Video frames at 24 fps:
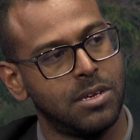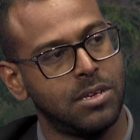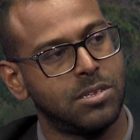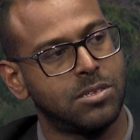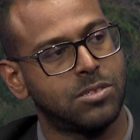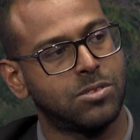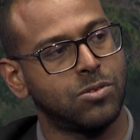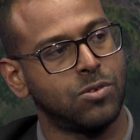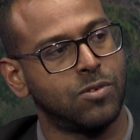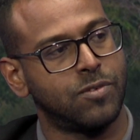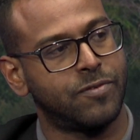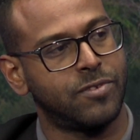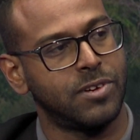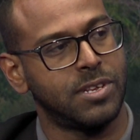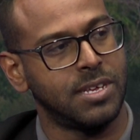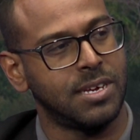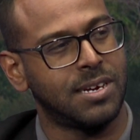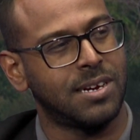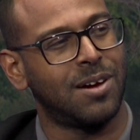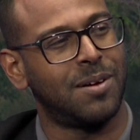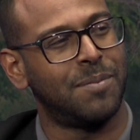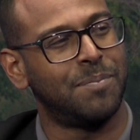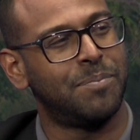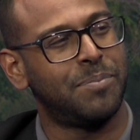So for the
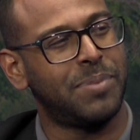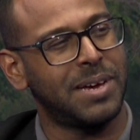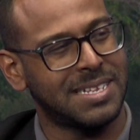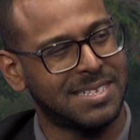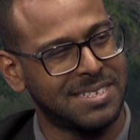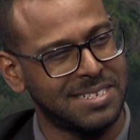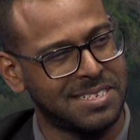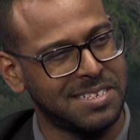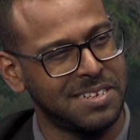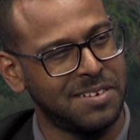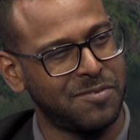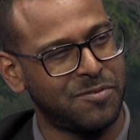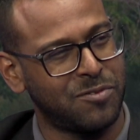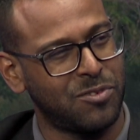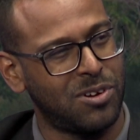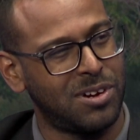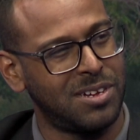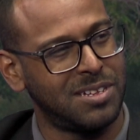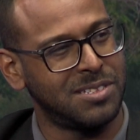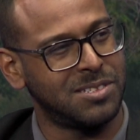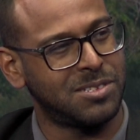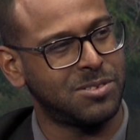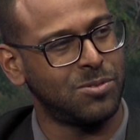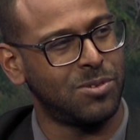competitive
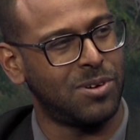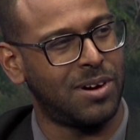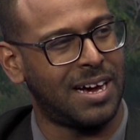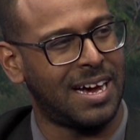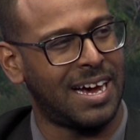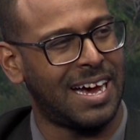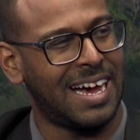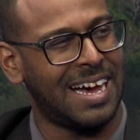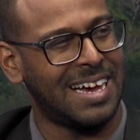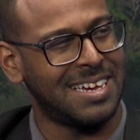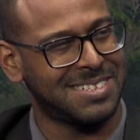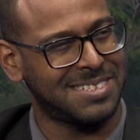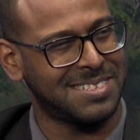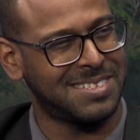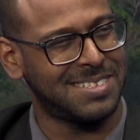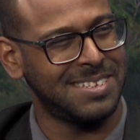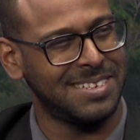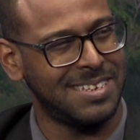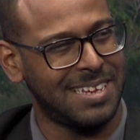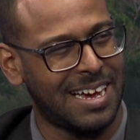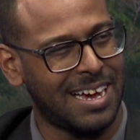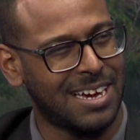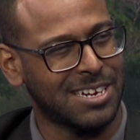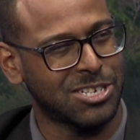ones who are
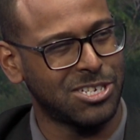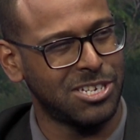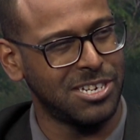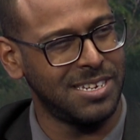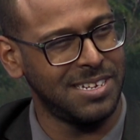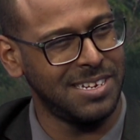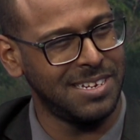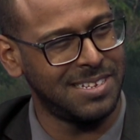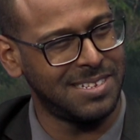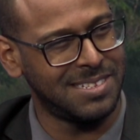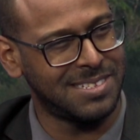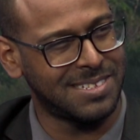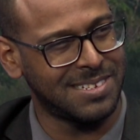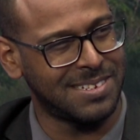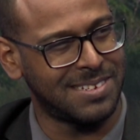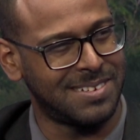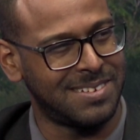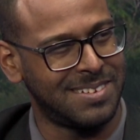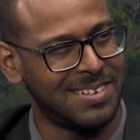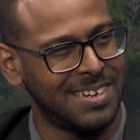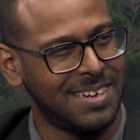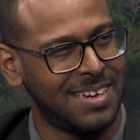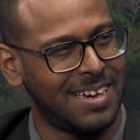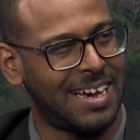actually into